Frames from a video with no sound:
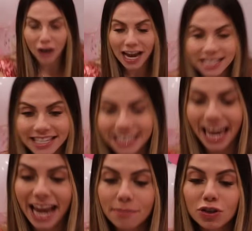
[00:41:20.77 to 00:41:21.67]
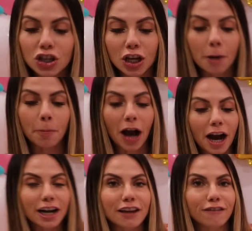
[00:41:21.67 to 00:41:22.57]
friends came to your
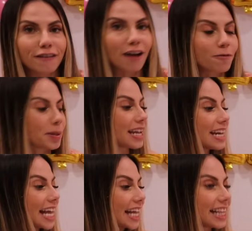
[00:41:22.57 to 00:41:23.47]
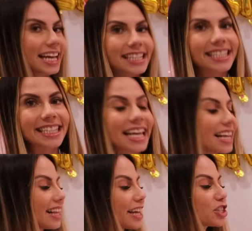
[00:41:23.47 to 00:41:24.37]
party, Fluffbean.
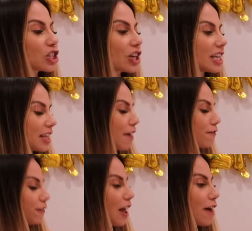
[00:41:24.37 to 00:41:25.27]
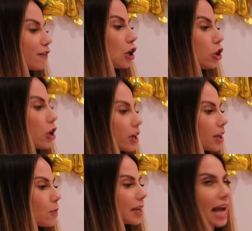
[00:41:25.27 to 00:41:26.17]
Let's greet them, Fluff.
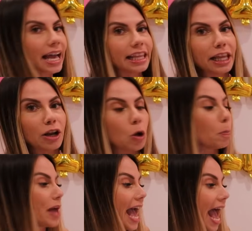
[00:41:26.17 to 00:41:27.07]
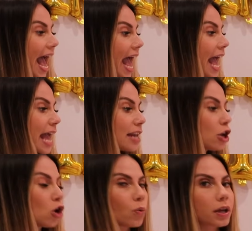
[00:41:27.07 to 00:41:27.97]
Look, we got little
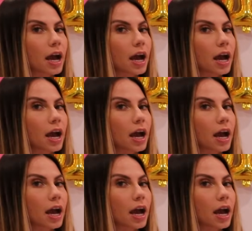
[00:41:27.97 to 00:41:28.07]
Pen. We